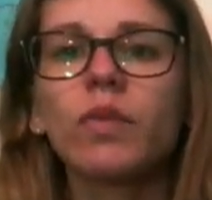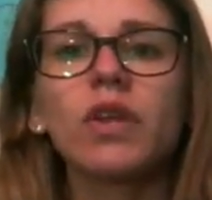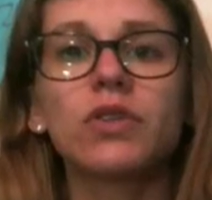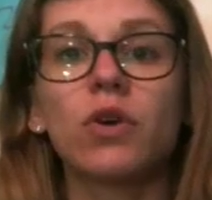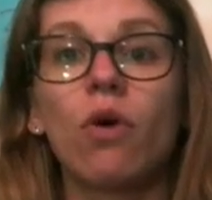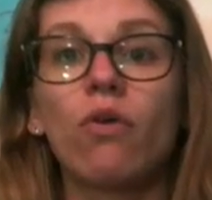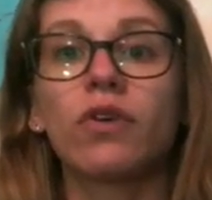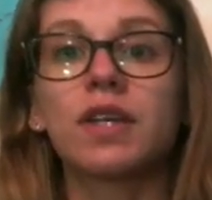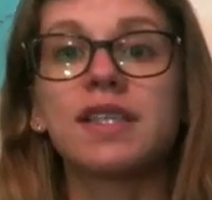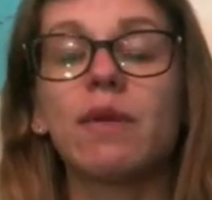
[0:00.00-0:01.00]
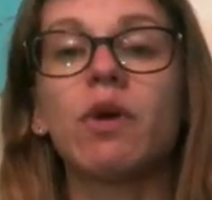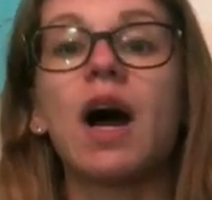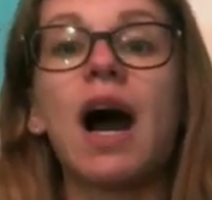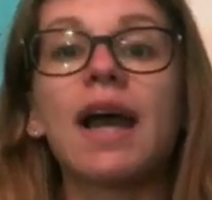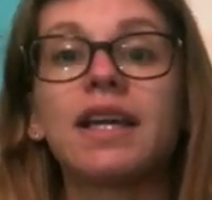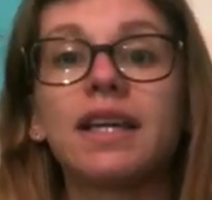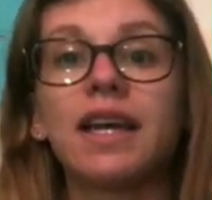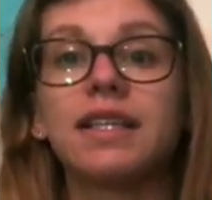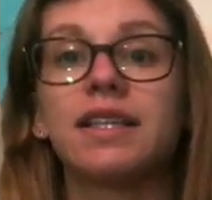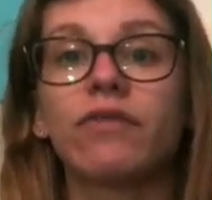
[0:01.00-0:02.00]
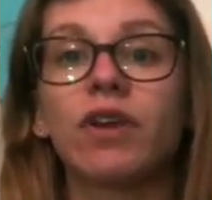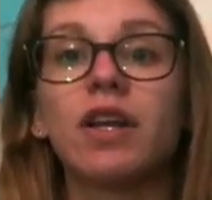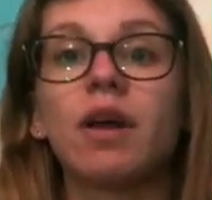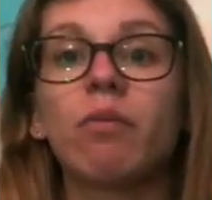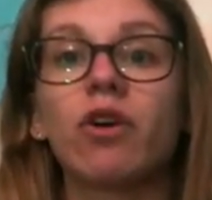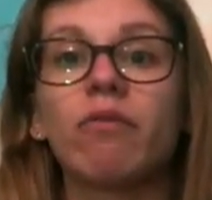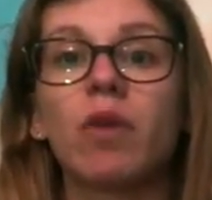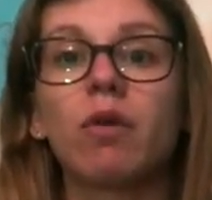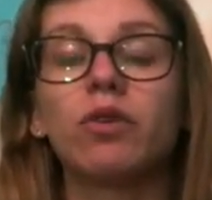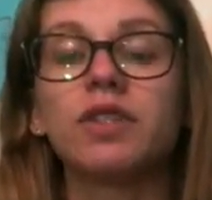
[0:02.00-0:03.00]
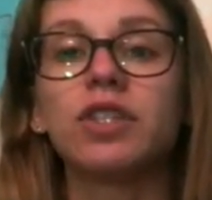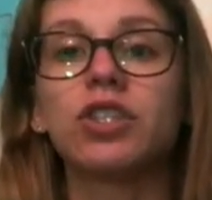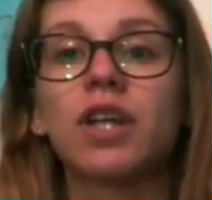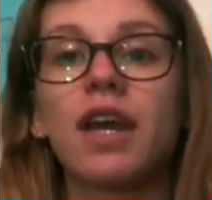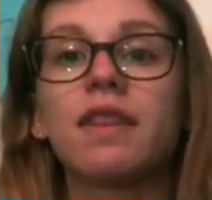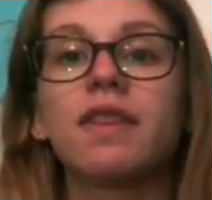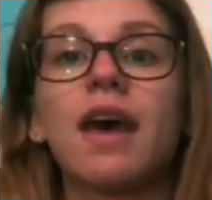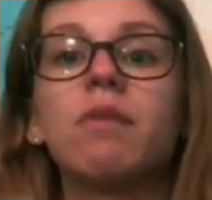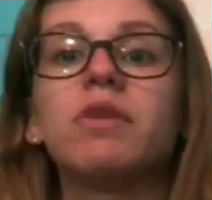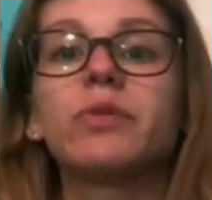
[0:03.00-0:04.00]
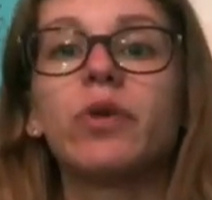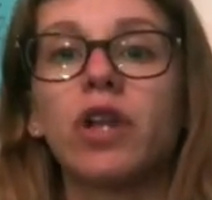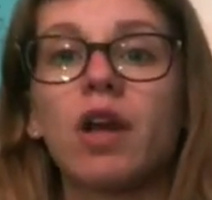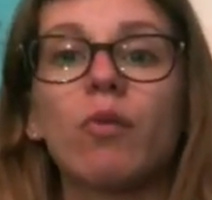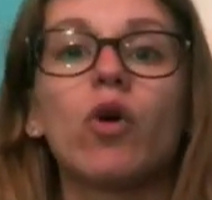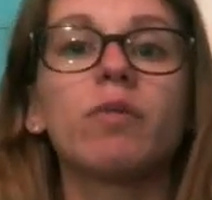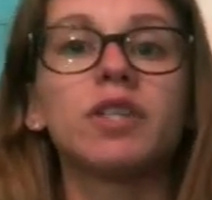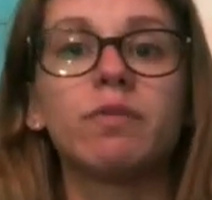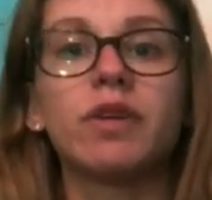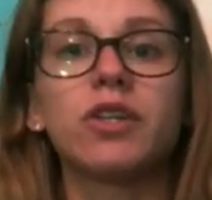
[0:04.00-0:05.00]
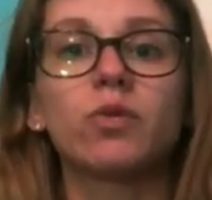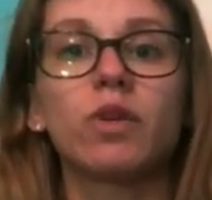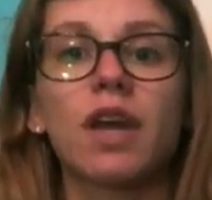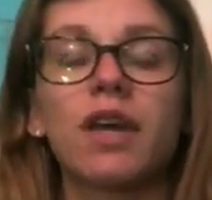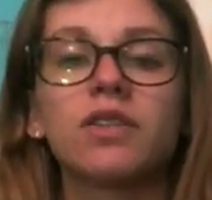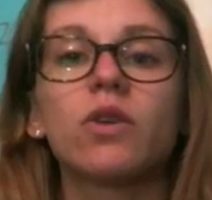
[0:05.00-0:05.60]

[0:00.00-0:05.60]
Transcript: So for example, I can get a different number of marbles each night than Miss Palermo or Miss Spears would get.